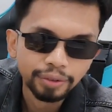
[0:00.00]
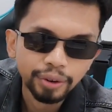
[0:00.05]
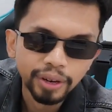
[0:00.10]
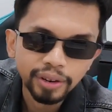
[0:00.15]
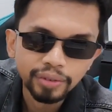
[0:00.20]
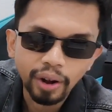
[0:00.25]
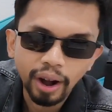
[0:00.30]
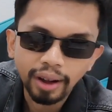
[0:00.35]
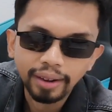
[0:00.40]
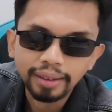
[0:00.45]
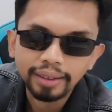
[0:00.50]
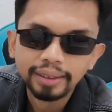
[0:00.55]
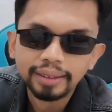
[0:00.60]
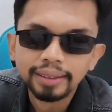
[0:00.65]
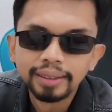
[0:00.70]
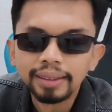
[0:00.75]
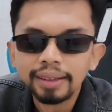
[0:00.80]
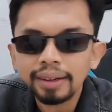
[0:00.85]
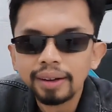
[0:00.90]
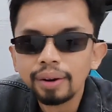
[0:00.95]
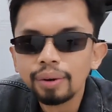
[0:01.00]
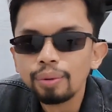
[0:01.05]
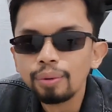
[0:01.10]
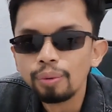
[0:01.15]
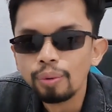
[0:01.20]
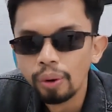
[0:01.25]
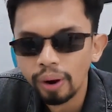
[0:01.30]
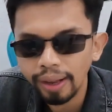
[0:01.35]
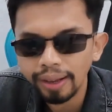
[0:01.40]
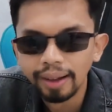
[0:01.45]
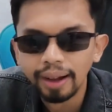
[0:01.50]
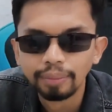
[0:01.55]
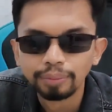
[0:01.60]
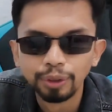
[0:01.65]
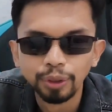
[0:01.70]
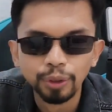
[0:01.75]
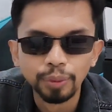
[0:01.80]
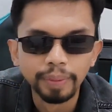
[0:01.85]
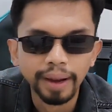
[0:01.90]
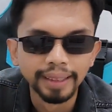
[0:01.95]
everyone!
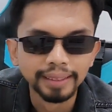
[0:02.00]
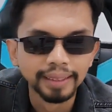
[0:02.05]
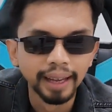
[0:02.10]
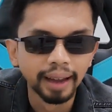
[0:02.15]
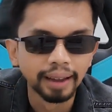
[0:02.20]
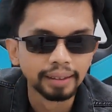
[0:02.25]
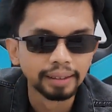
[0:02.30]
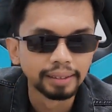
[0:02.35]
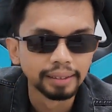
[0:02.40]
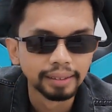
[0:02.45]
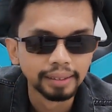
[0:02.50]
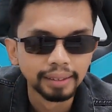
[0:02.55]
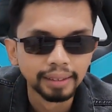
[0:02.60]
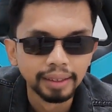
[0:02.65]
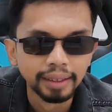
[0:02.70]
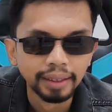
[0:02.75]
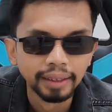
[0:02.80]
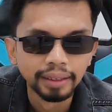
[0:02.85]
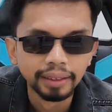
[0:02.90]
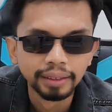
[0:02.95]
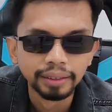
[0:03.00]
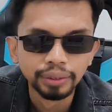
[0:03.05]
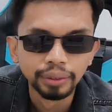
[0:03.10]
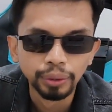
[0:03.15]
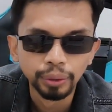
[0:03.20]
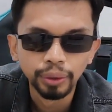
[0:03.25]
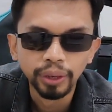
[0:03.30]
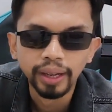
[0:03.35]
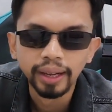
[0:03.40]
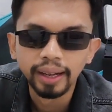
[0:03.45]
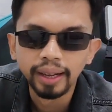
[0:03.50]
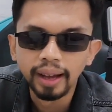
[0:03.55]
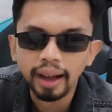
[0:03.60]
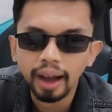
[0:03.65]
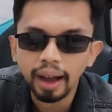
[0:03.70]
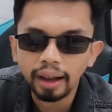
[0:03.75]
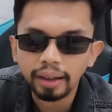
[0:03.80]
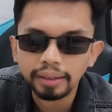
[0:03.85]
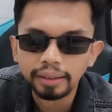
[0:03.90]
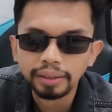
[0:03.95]
Welcome to my channel. Today,
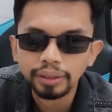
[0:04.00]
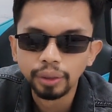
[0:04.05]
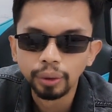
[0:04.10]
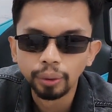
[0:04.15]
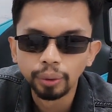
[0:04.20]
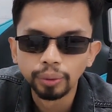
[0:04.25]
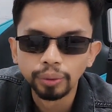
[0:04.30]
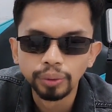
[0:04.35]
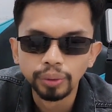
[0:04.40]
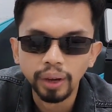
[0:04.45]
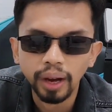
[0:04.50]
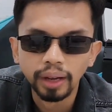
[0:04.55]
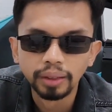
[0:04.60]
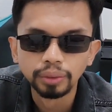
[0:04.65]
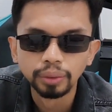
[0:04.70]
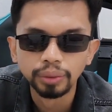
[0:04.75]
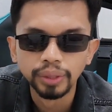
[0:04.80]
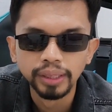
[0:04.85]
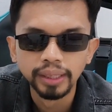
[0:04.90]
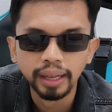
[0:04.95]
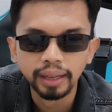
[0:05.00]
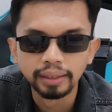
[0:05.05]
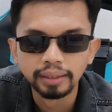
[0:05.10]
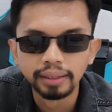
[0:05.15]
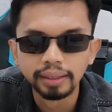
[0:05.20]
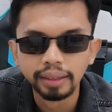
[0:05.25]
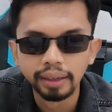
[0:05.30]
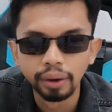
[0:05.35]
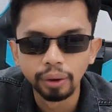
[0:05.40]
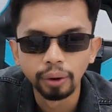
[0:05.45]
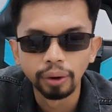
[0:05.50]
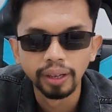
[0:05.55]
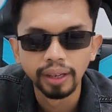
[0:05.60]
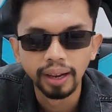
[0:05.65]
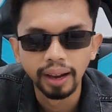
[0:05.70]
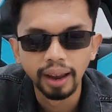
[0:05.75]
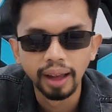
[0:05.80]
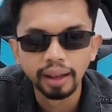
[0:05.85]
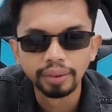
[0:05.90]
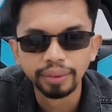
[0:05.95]
I'll show you how to reset the
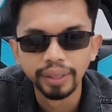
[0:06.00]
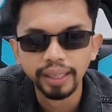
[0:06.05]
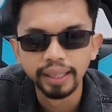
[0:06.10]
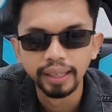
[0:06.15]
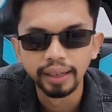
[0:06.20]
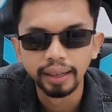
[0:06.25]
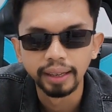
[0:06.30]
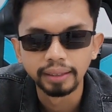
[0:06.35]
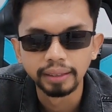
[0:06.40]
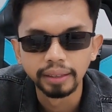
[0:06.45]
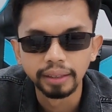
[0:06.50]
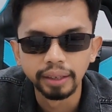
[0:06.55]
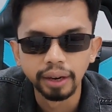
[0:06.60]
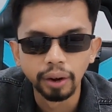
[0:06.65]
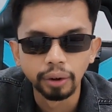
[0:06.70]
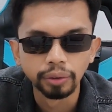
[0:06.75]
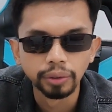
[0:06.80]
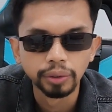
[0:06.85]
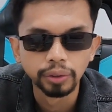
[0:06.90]
oil life indicator on the